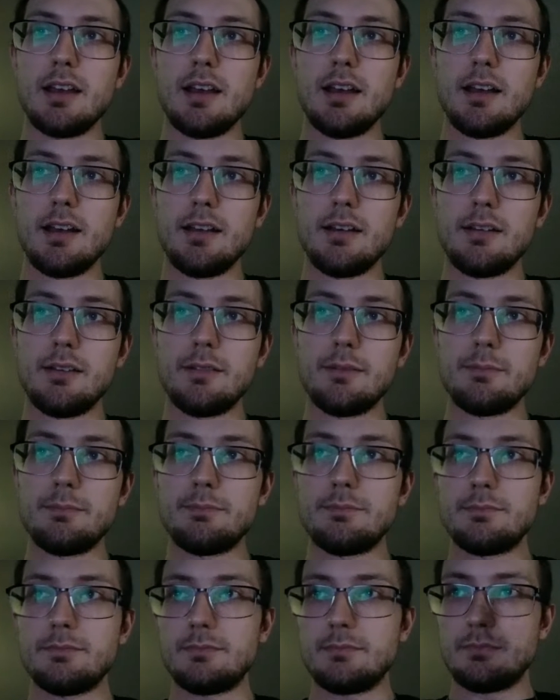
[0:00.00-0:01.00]

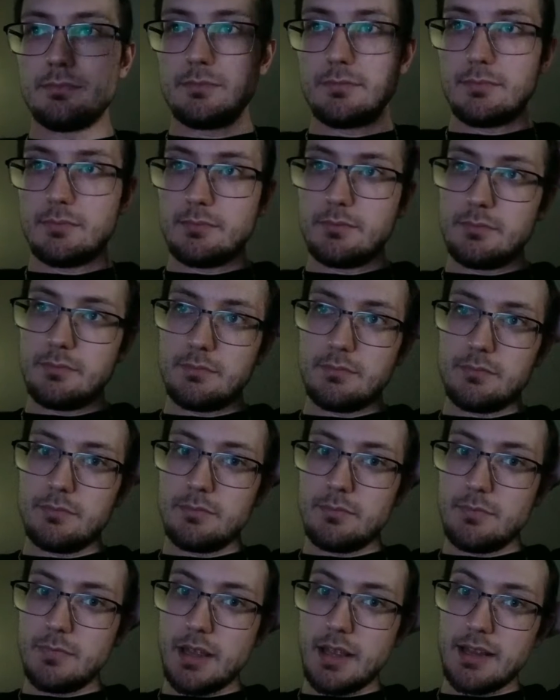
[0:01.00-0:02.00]
Um,
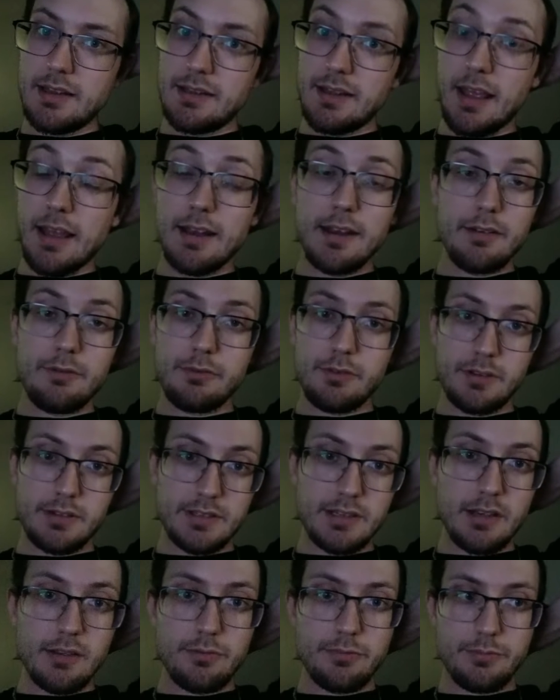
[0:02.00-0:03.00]
and that in
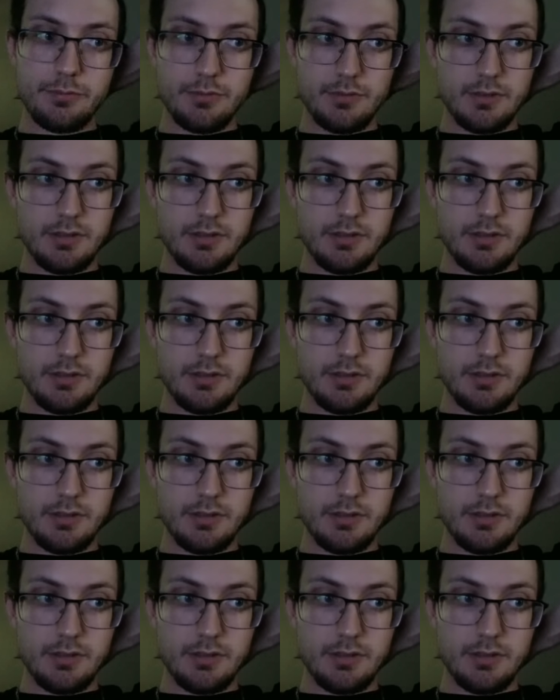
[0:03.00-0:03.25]
itself,